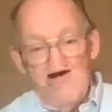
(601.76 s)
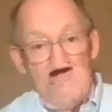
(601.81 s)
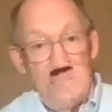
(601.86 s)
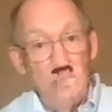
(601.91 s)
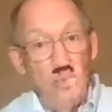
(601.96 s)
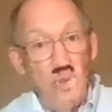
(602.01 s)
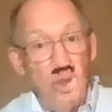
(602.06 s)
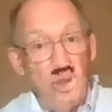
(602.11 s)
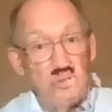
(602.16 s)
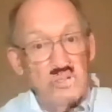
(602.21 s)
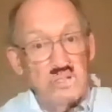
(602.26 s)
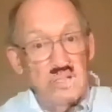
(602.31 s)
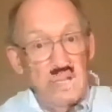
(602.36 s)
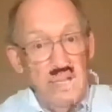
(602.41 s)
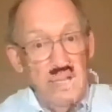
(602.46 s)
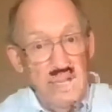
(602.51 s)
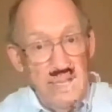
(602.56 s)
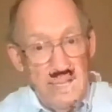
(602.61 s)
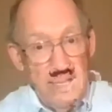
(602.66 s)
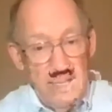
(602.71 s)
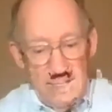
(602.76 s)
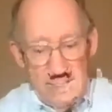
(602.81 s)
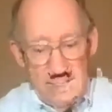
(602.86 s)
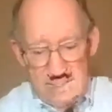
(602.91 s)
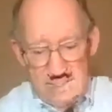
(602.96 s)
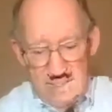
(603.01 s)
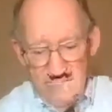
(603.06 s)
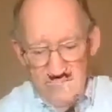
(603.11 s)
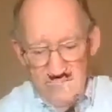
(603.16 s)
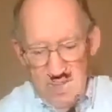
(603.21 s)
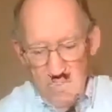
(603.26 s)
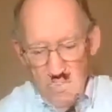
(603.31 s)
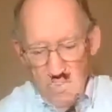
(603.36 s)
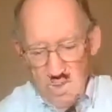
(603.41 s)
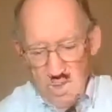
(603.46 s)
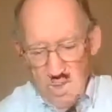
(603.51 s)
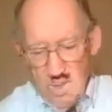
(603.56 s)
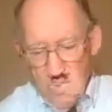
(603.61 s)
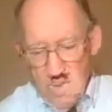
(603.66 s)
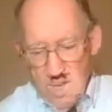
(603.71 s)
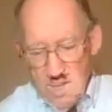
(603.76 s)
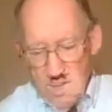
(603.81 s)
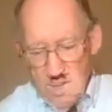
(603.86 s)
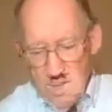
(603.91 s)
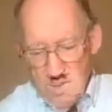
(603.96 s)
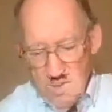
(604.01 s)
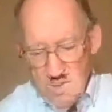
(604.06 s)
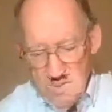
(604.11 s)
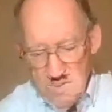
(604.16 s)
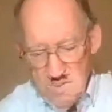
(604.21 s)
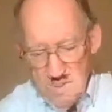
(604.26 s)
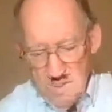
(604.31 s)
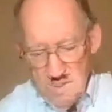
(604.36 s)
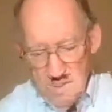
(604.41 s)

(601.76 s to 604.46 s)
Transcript: He walked ahead as if he were going on.